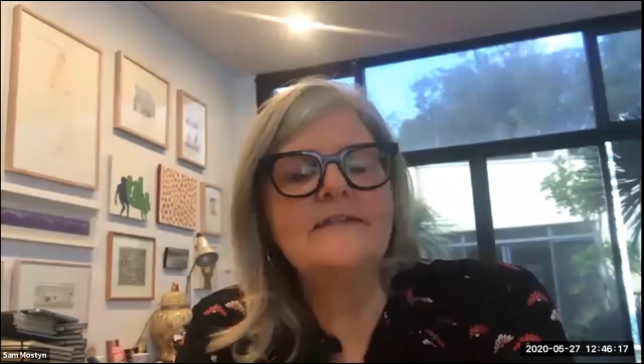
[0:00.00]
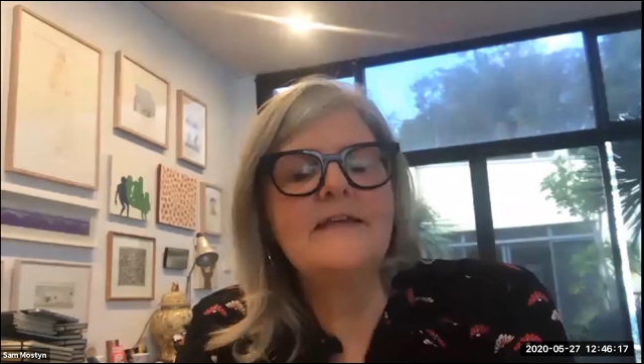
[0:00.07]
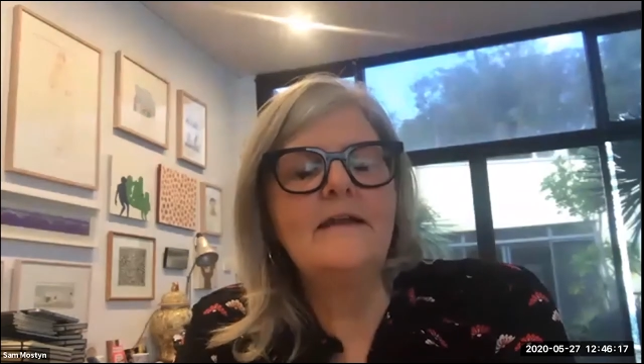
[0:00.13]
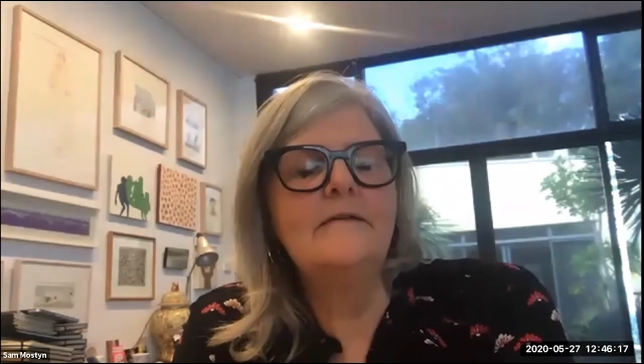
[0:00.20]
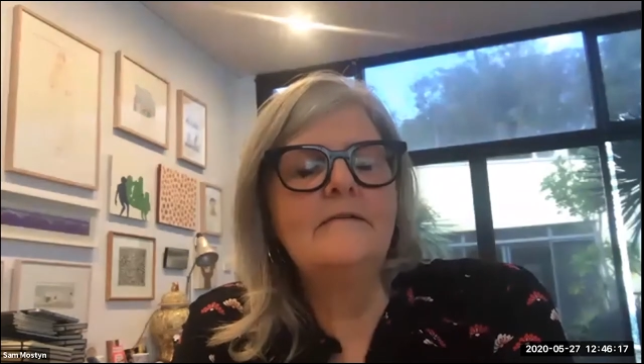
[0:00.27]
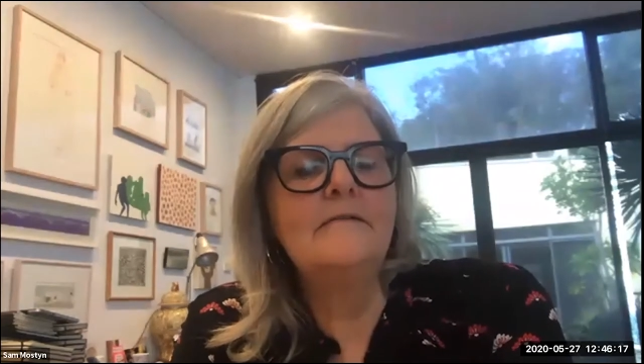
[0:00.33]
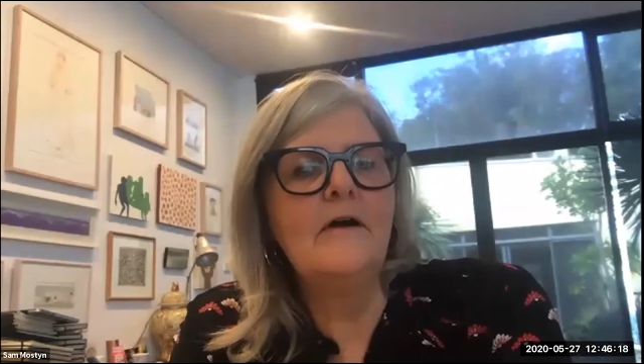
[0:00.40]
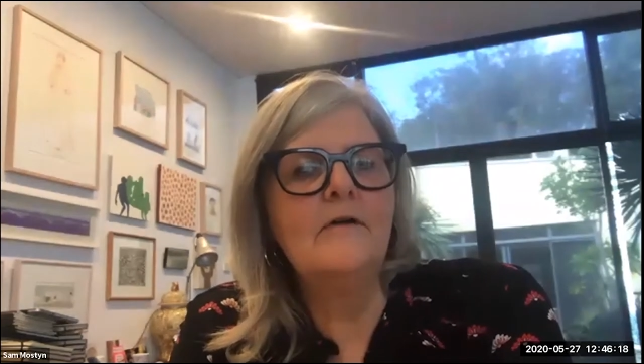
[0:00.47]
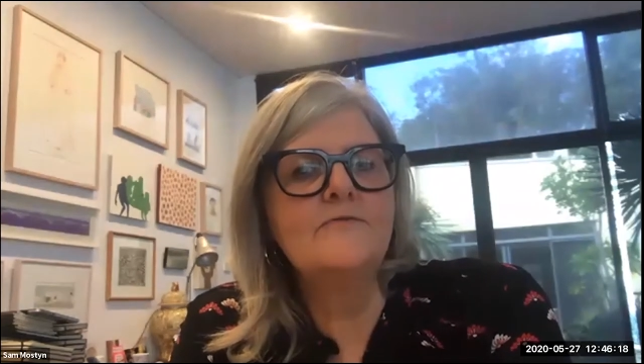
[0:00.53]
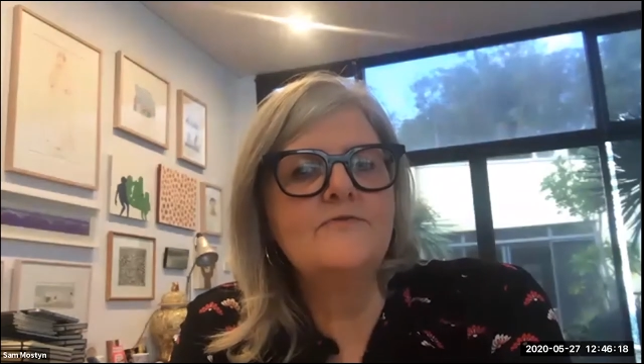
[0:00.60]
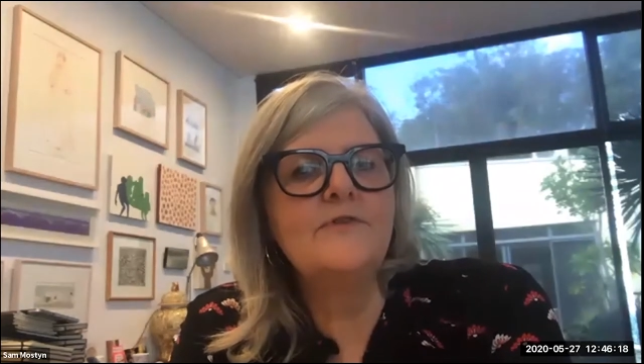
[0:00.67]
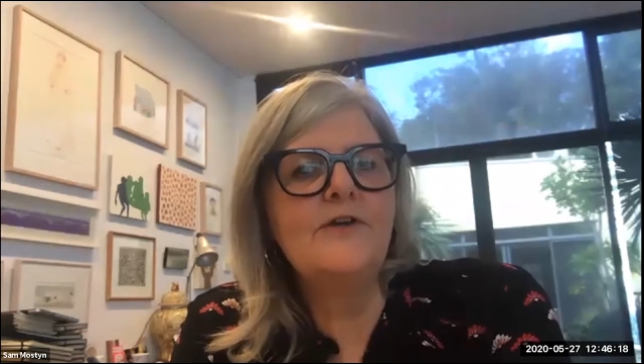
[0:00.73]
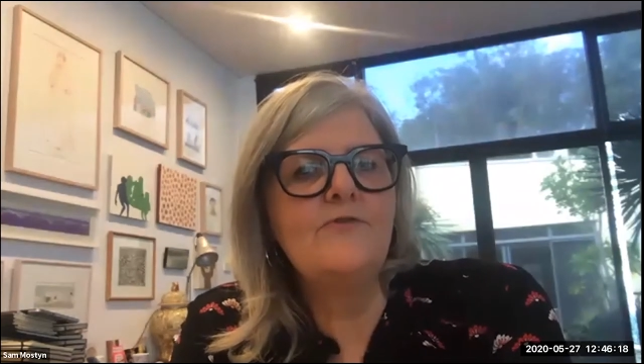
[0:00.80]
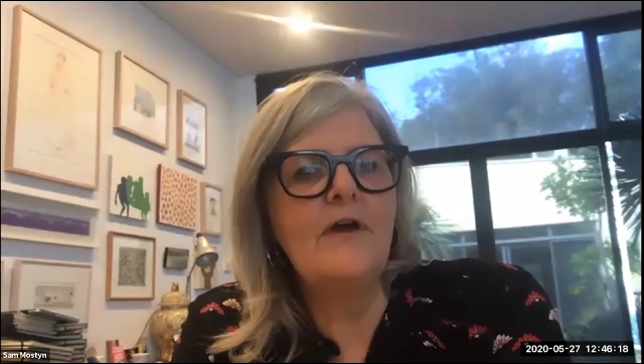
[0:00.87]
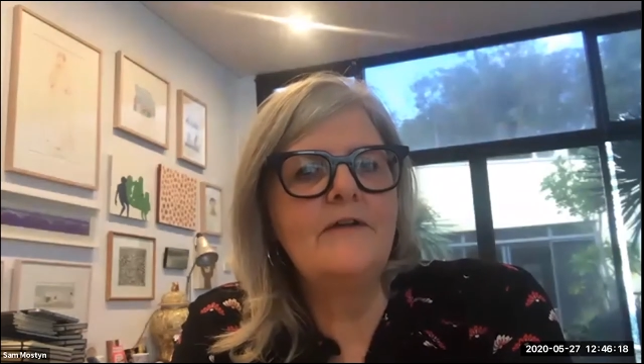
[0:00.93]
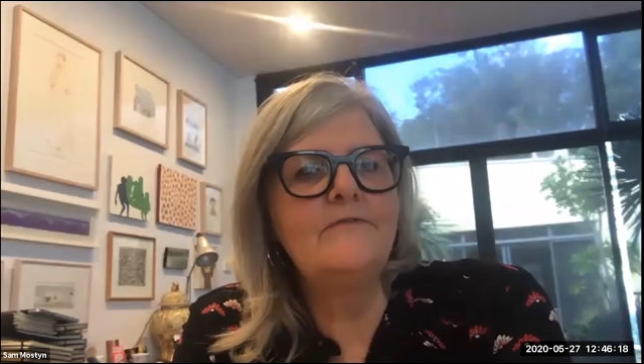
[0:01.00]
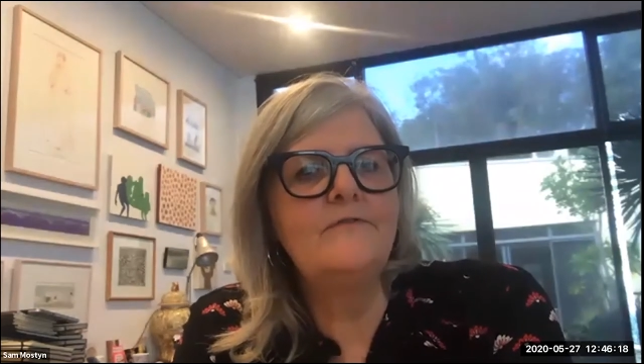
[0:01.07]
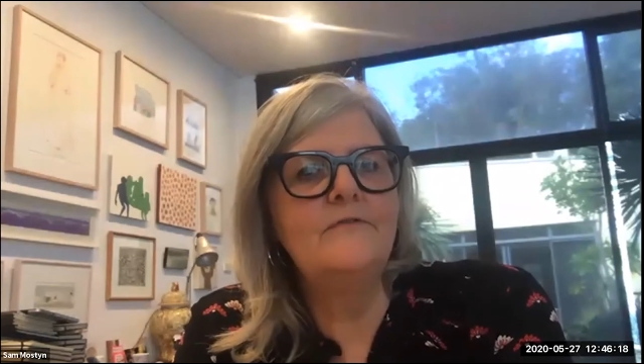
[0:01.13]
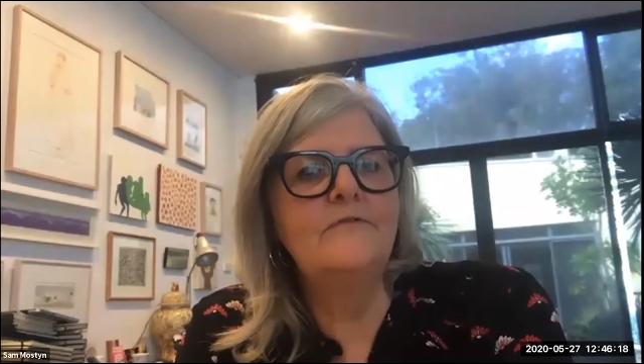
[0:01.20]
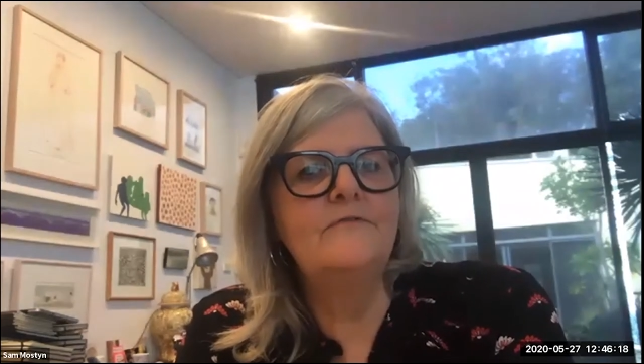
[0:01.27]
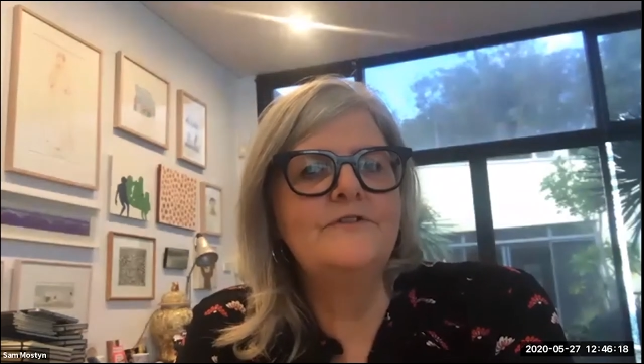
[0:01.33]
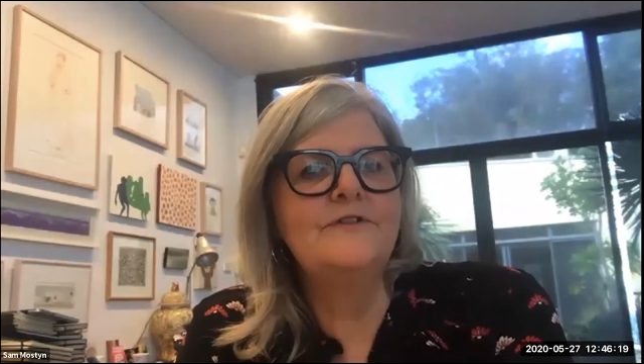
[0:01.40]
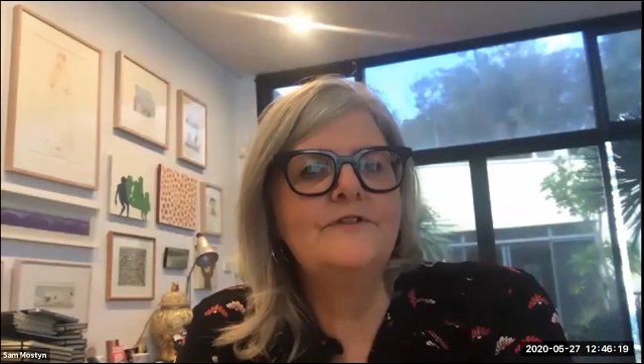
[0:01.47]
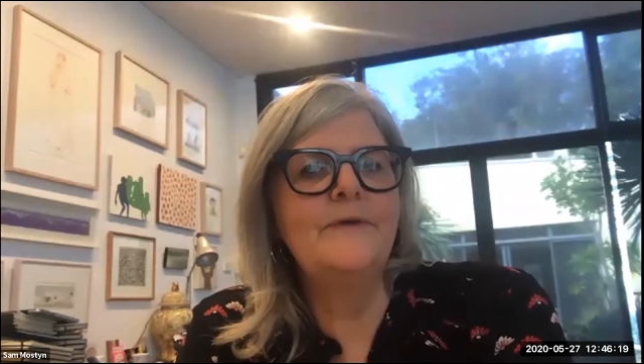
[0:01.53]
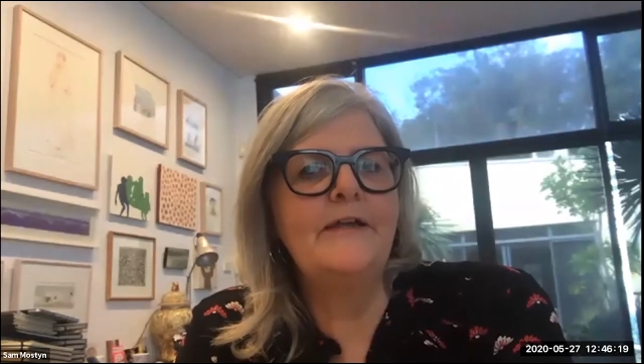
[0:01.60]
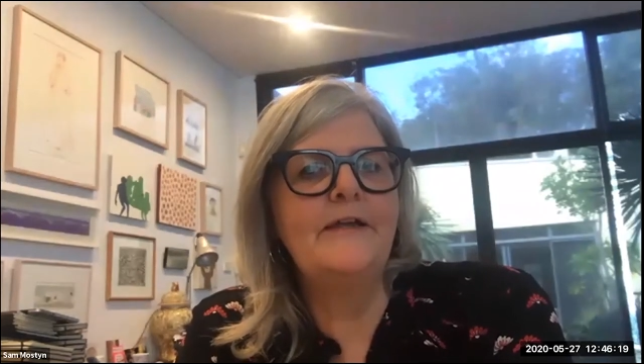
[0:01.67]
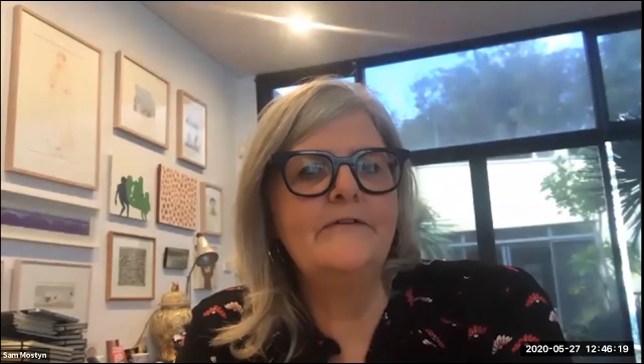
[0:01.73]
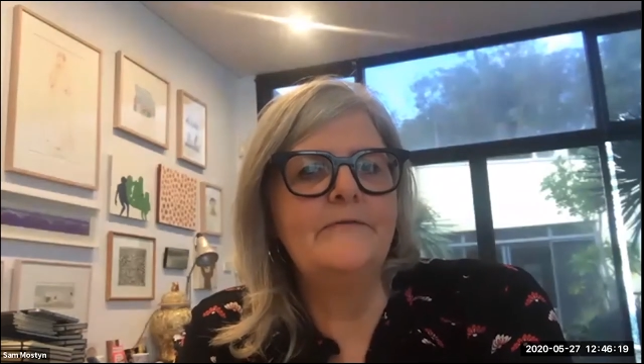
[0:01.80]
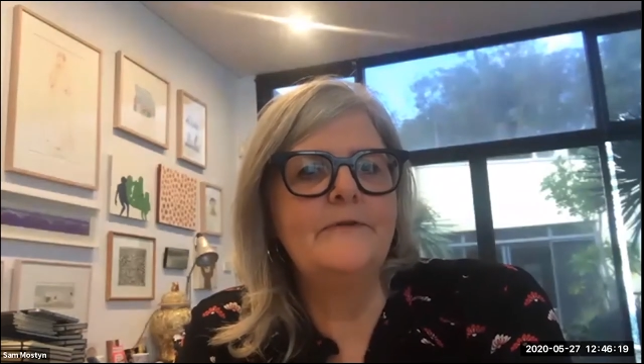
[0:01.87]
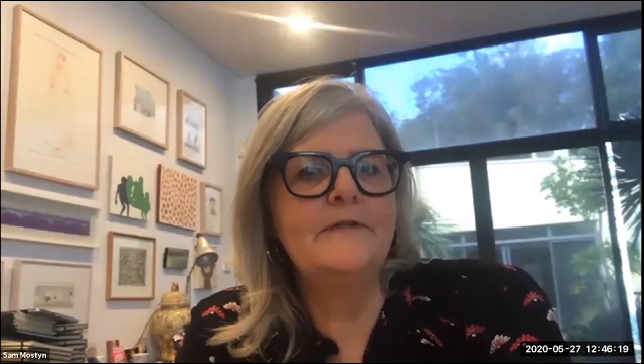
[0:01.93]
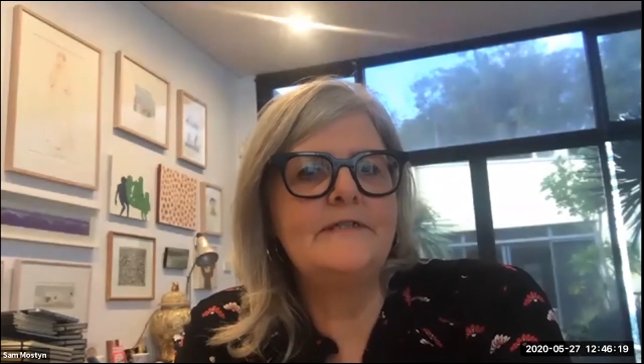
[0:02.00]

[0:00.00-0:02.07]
Helen. Look, I was really grateful to be able to